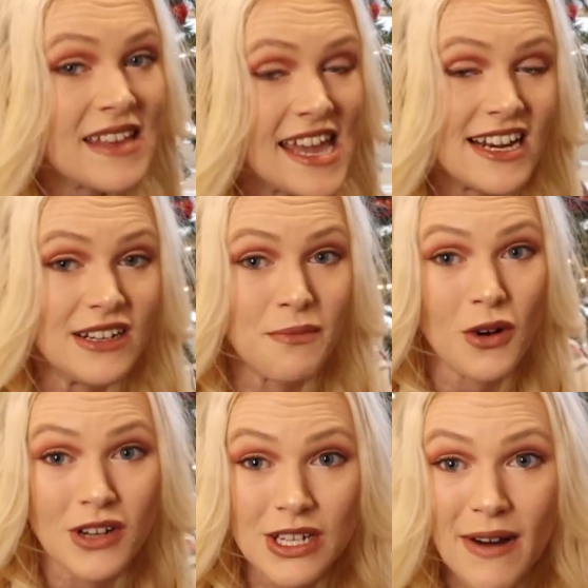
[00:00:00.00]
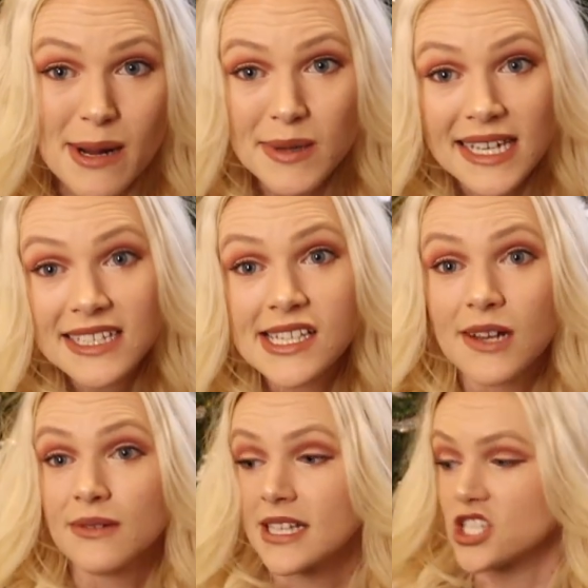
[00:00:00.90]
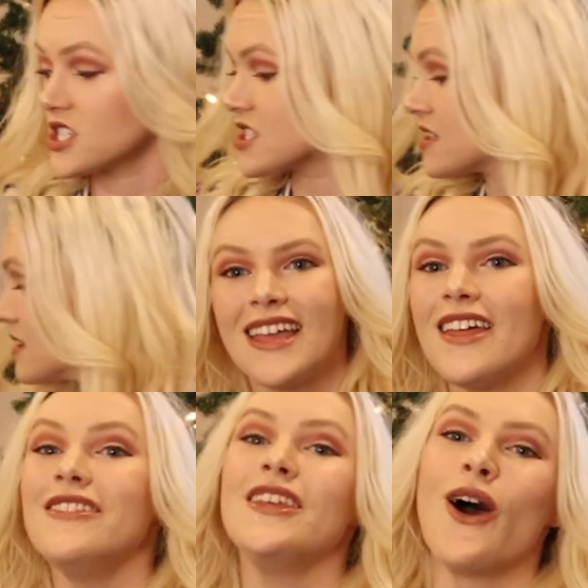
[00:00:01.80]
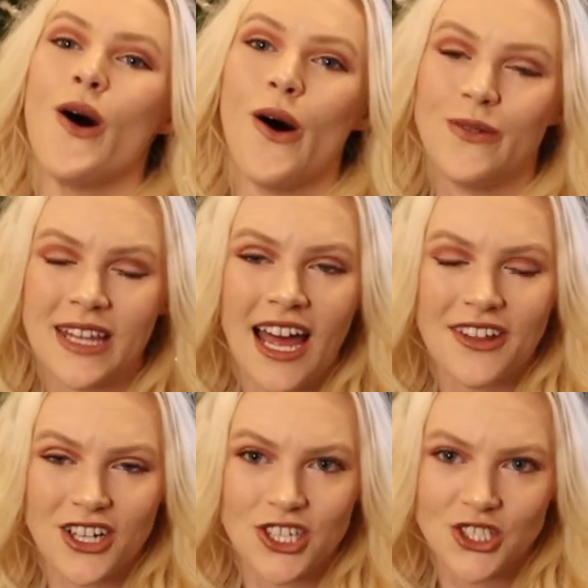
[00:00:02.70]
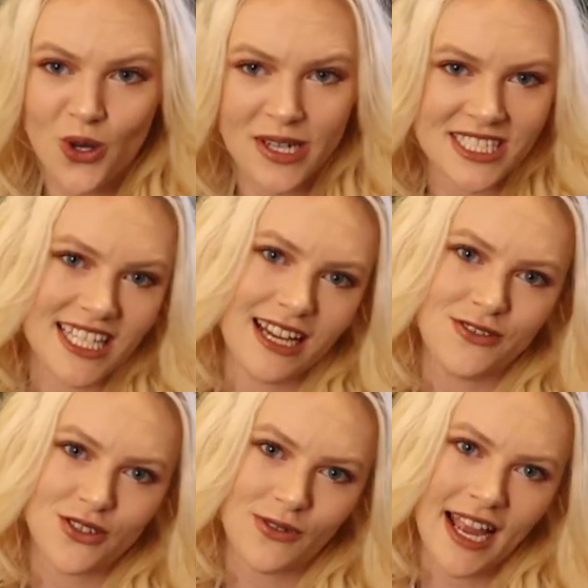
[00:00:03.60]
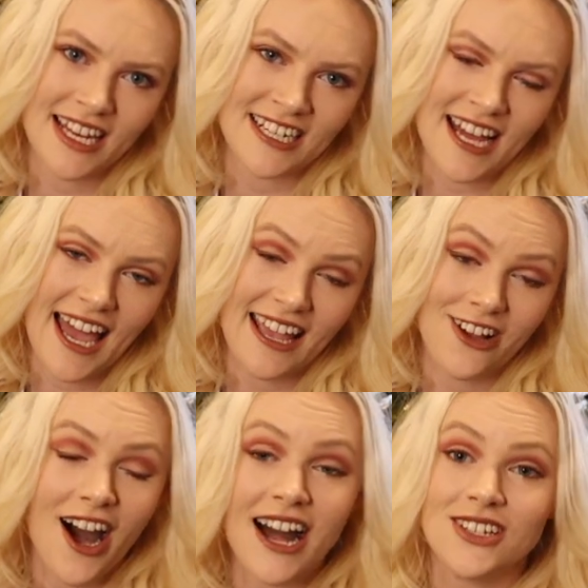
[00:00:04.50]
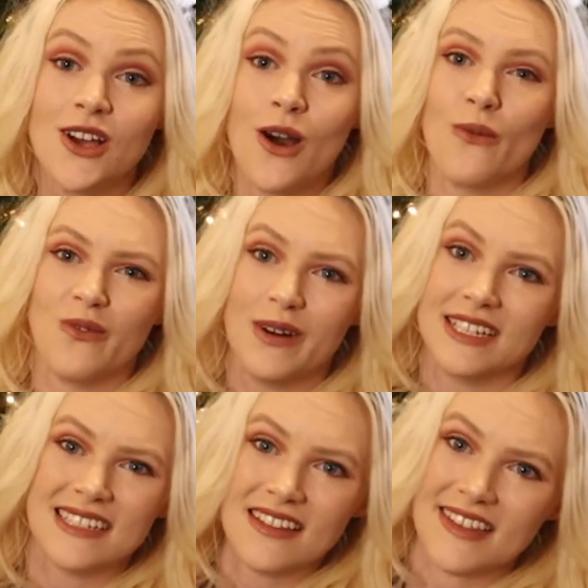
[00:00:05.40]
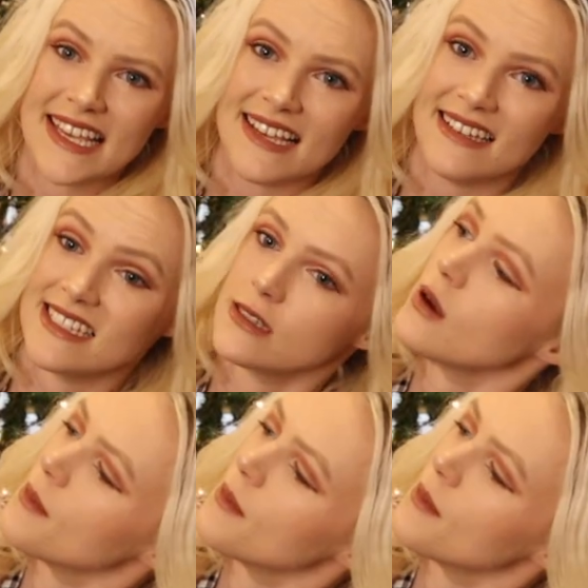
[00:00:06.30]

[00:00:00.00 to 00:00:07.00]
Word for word: And I'm already rambling, so let's just... The only other joint gift Ryan and I got was this